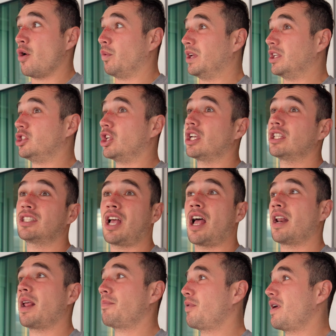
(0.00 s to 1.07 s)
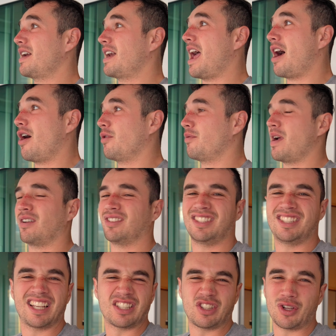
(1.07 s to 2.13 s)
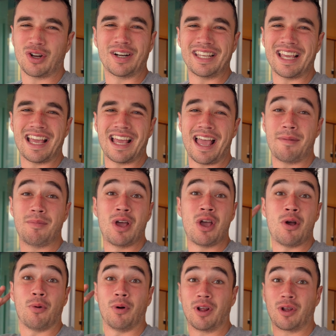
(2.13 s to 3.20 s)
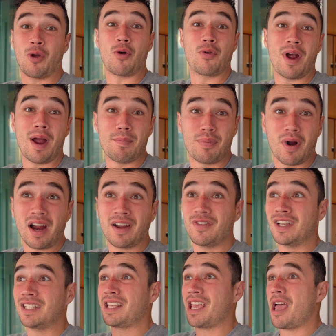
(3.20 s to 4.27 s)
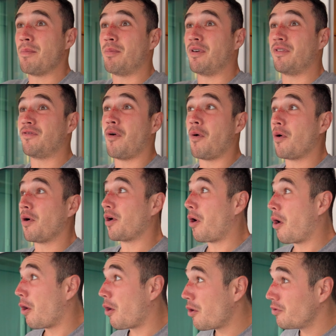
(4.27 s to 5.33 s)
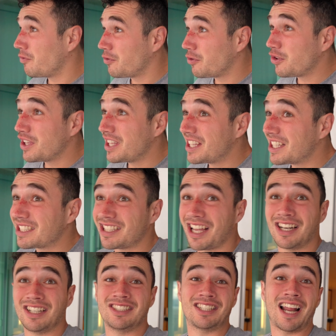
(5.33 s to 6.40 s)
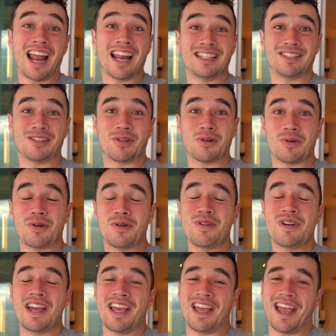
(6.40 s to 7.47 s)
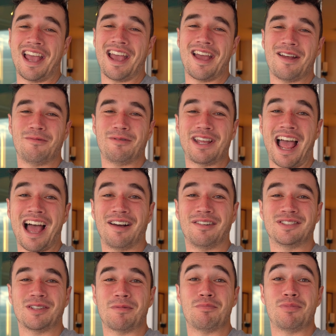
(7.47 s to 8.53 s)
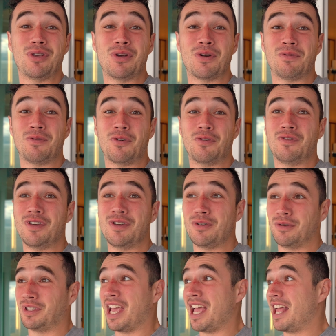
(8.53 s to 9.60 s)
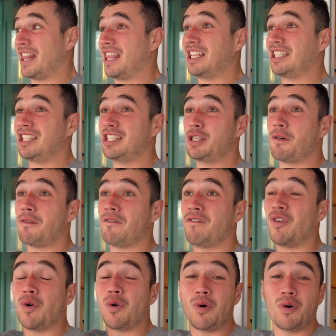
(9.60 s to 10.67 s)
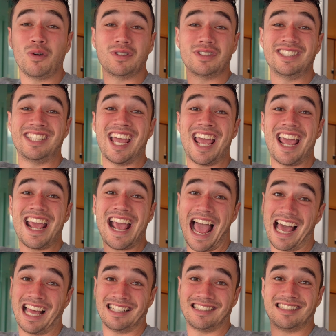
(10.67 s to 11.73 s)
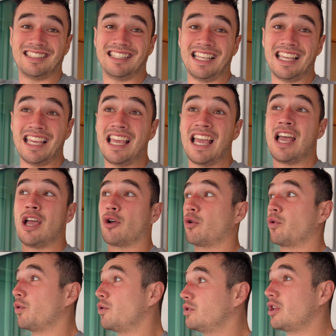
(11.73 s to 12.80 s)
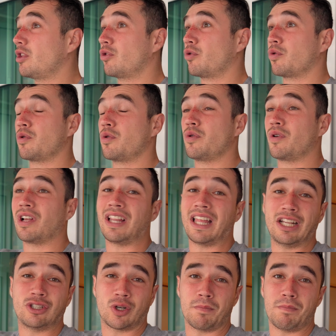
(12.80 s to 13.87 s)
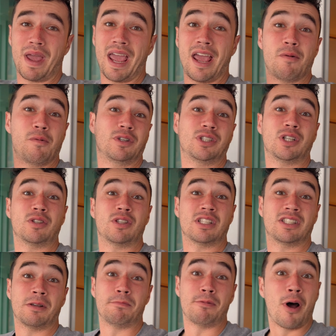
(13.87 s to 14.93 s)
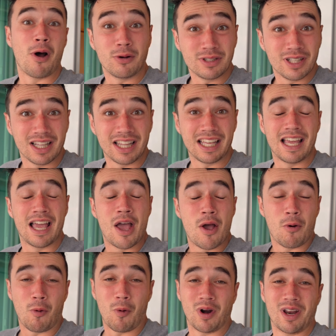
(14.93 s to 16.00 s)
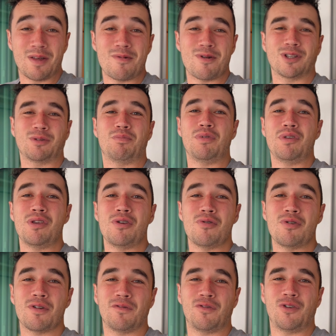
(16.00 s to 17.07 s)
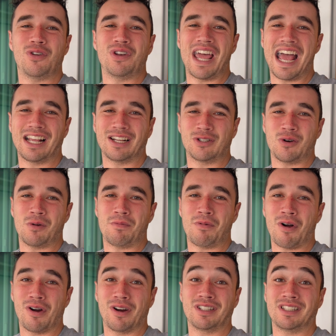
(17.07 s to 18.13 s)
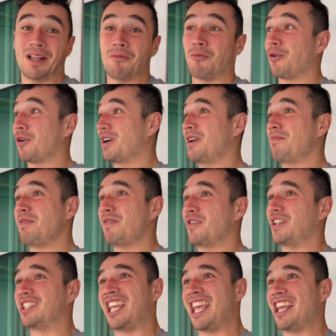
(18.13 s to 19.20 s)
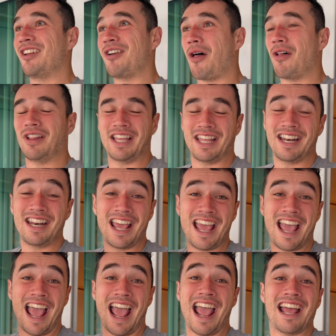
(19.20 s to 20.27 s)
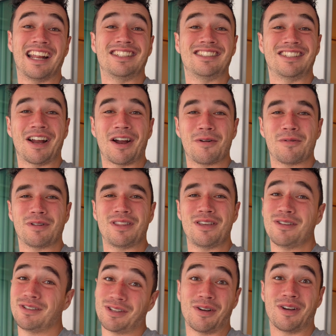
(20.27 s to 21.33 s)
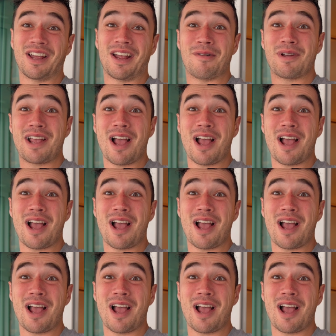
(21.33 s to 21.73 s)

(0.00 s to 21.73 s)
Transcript: we just got up right now around 6.30 a.m we're going to go grab breakfast before hopefully the sun shines through and we have some beautiful views this is a full day at sea cruising through Glacier Bay, which is supposedly one of the most beautiful national parks. And we're going to be able to take it all in and share it with you. So here we